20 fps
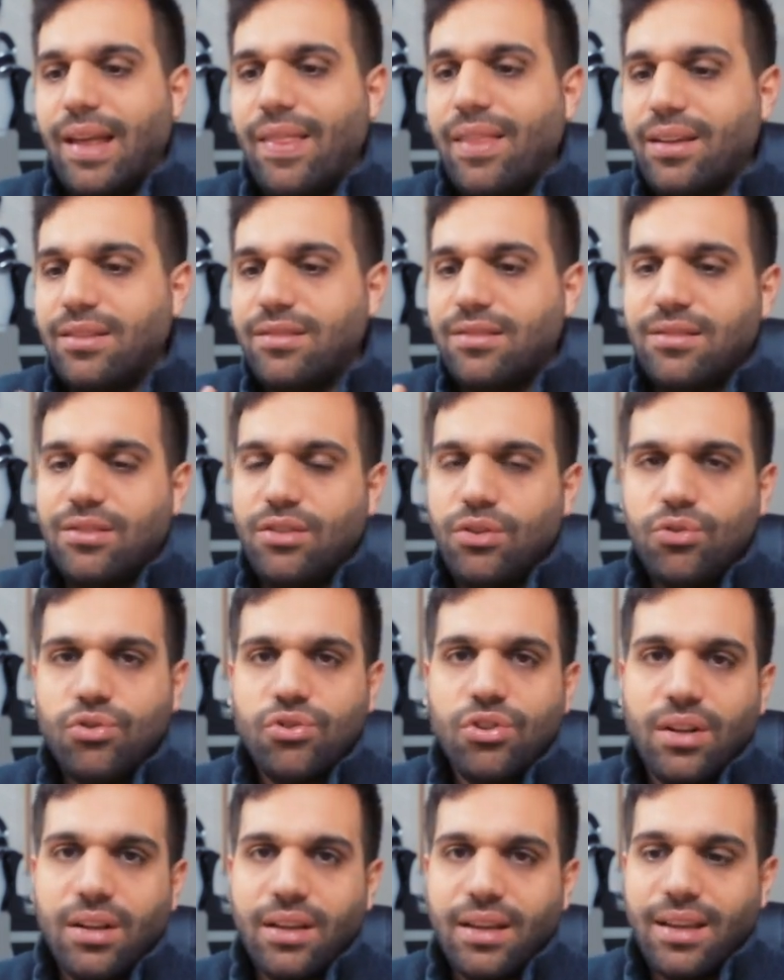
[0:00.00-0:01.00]
And that's
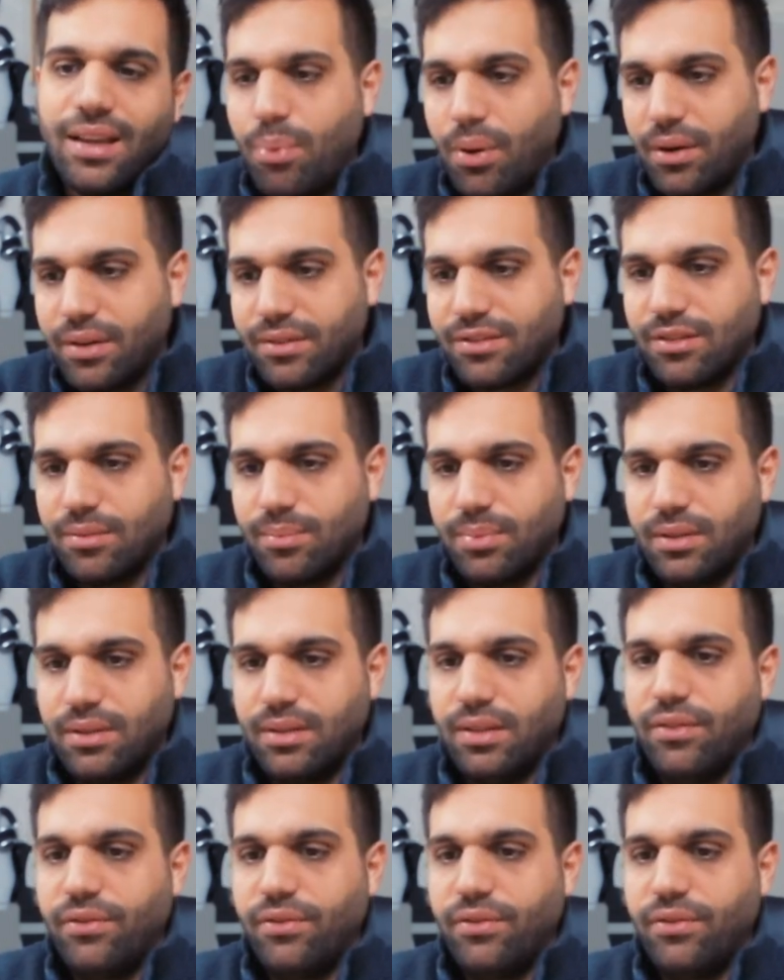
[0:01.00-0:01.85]
usually possible.